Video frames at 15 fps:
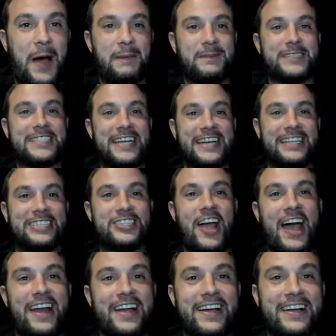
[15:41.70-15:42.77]
I was gonna
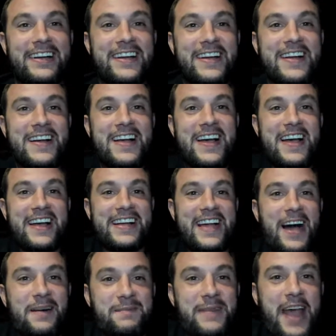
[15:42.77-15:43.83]
say, are
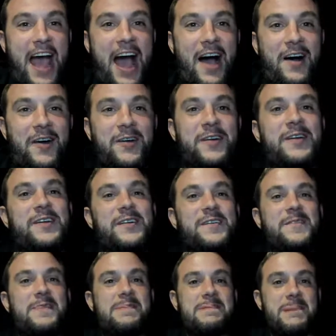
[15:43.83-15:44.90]
you
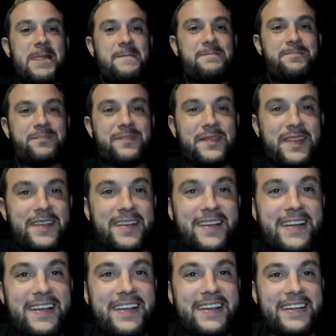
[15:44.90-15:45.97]

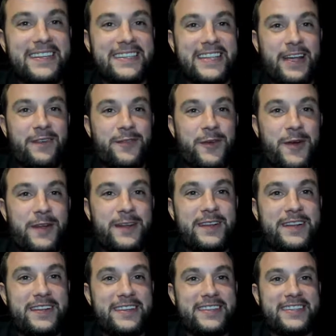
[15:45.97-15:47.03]
want to die and go to
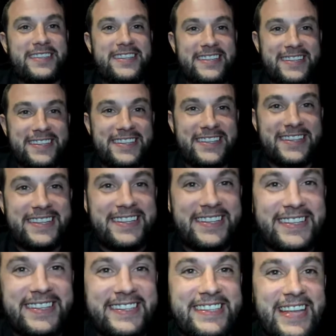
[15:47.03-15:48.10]
heaven with
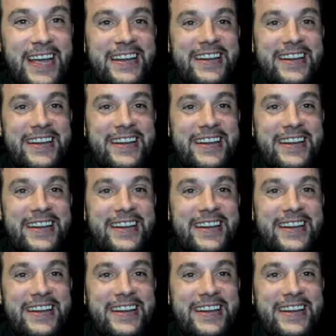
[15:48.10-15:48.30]
you?